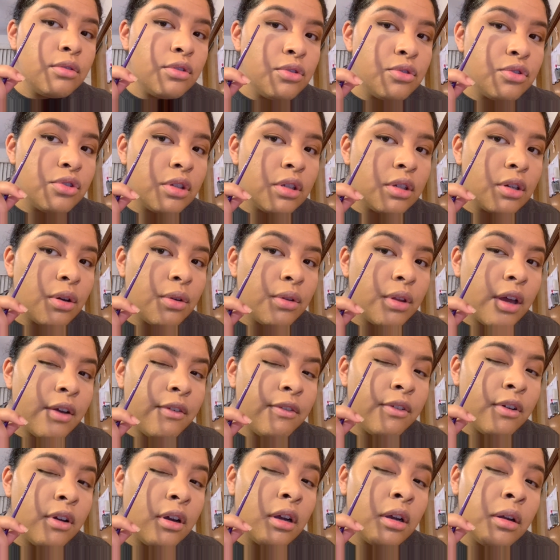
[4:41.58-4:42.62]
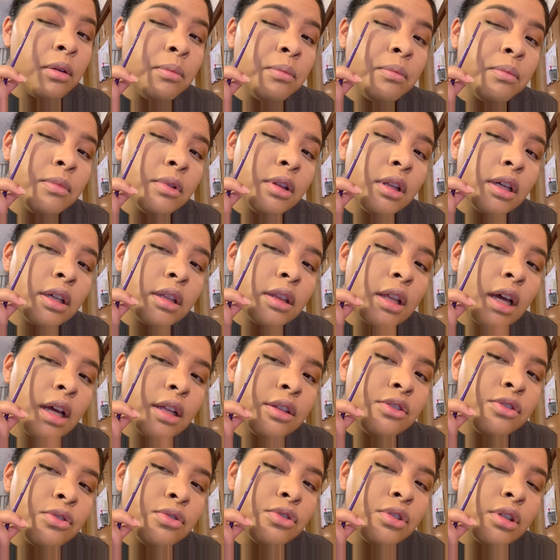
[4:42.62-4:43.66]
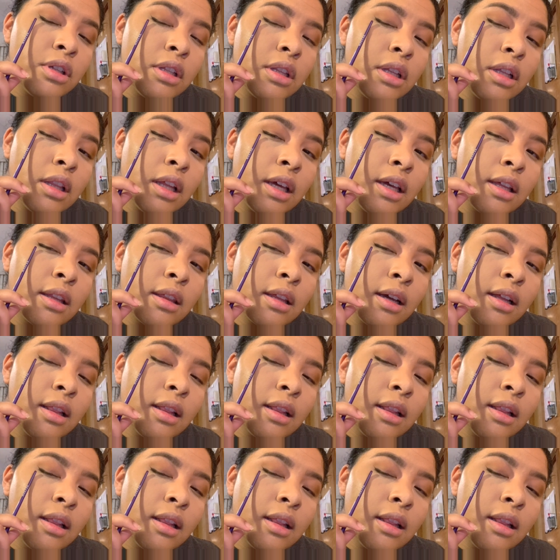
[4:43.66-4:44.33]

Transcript: usually go that far. Like, that's usually the length I